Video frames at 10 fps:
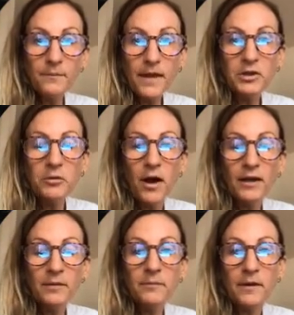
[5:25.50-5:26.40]
menu
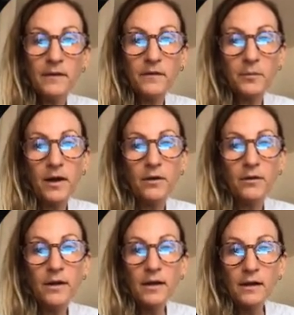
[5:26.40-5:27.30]
item as
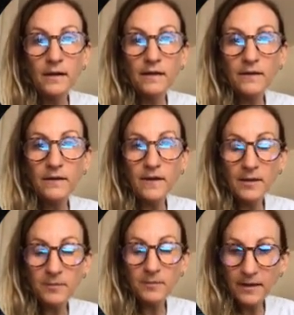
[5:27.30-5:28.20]
well.
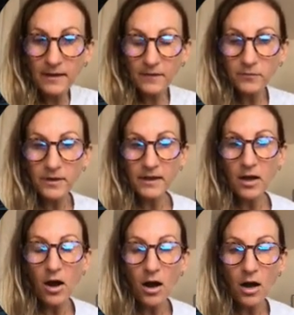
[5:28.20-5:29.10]
Sustainability is
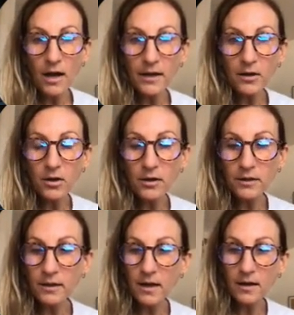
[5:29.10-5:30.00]
really high
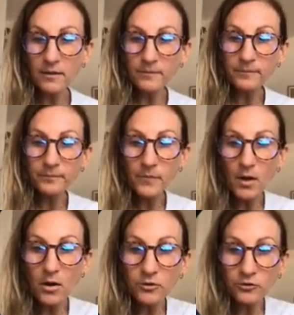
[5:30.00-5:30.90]

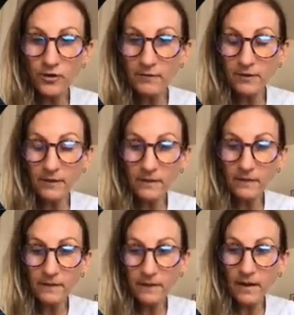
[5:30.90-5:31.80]
on
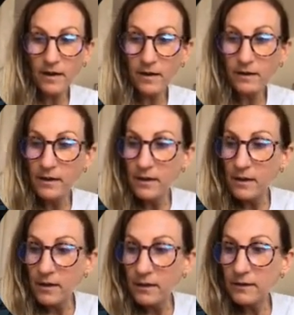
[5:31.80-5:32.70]
travelers'
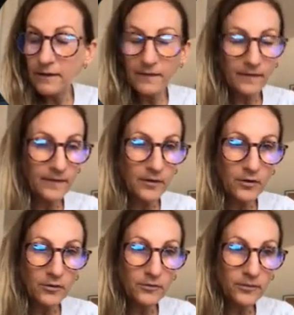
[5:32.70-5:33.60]
list
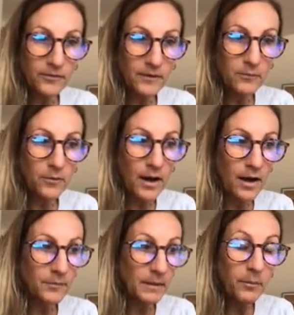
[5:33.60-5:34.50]
of
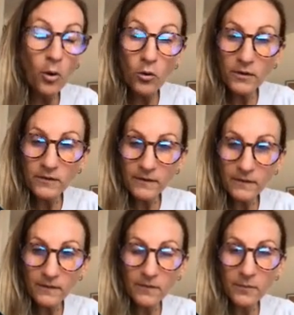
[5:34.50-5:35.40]

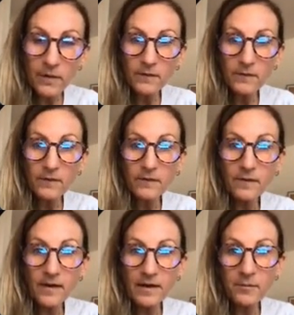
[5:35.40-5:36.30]
importance as well. So
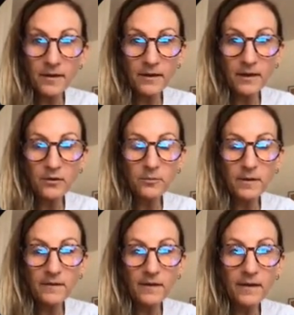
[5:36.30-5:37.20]
sustainability could
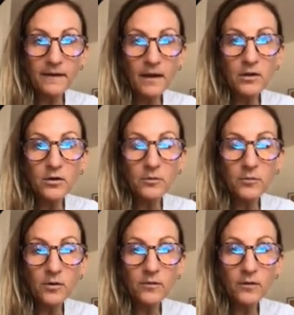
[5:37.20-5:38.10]
be something that you could
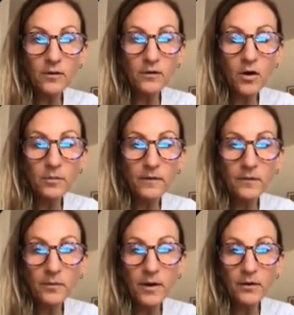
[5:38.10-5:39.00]
move to the top
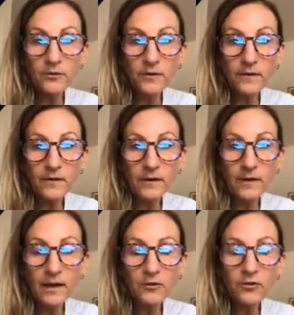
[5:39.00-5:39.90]
as well, just
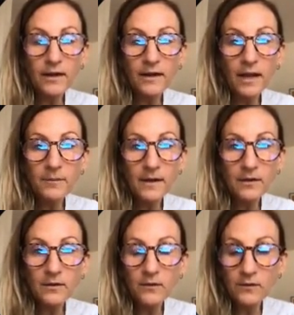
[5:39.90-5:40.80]
in trying to keep
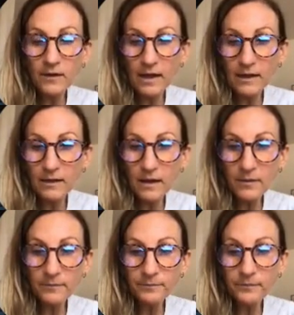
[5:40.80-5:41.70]

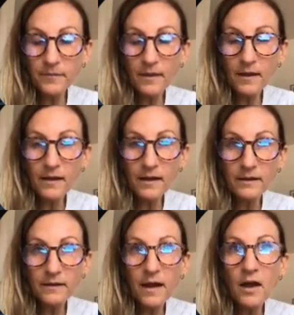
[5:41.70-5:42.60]
in
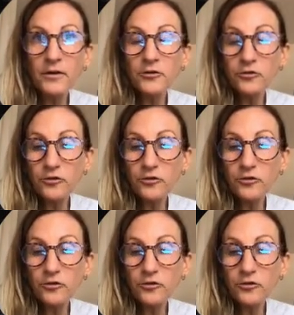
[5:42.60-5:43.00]
current